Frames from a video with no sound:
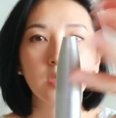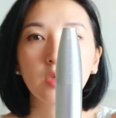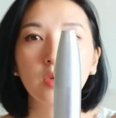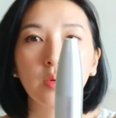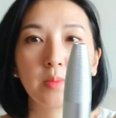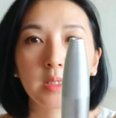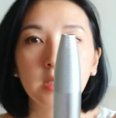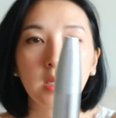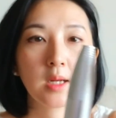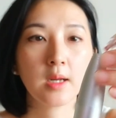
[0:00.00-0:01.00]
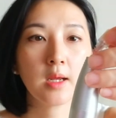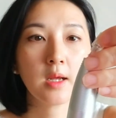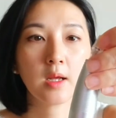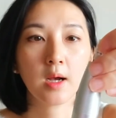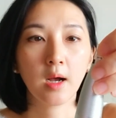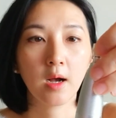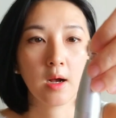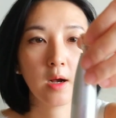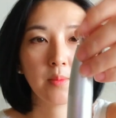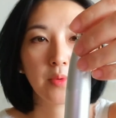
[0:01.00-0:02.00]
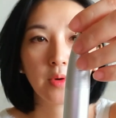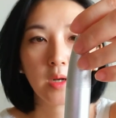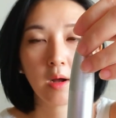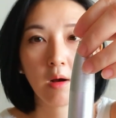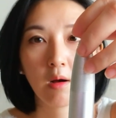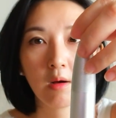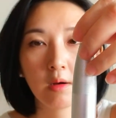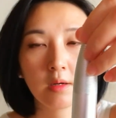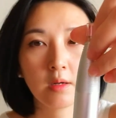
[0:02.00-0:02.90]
So basically, put it on,